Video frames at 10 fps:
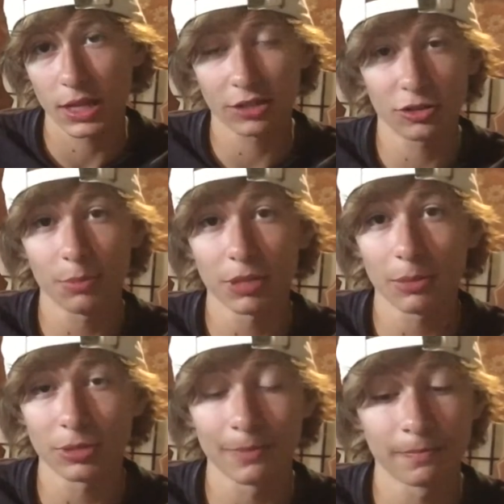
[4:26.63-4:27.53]
And
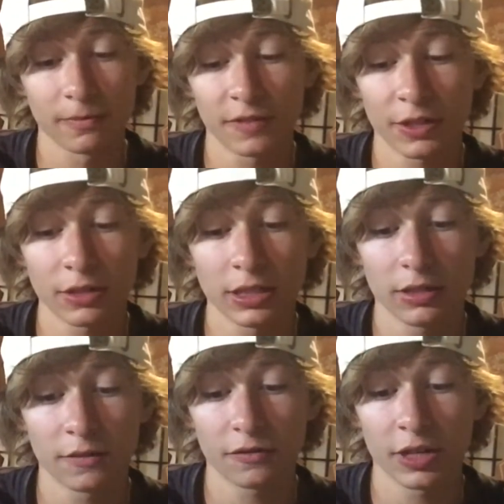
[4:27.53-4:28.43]
sometimes I'm very
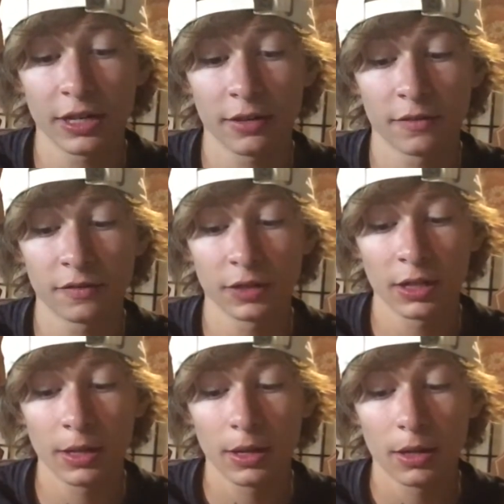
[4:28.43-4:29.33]
afraid of
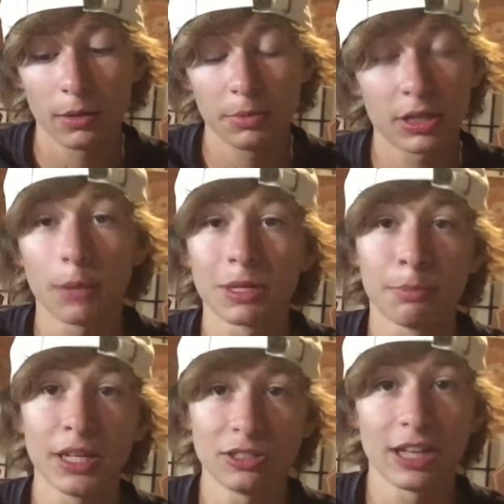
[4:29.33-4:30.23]
becoming
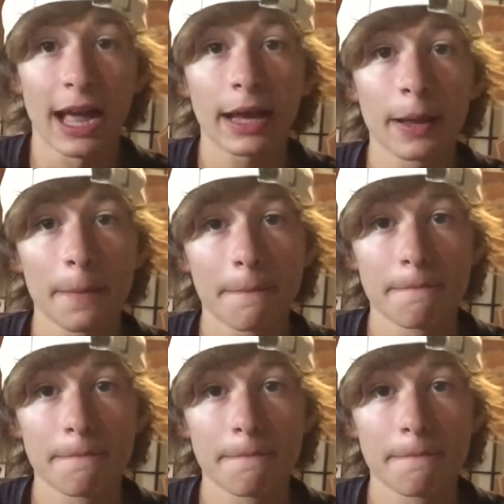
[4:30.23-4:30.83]
Basak.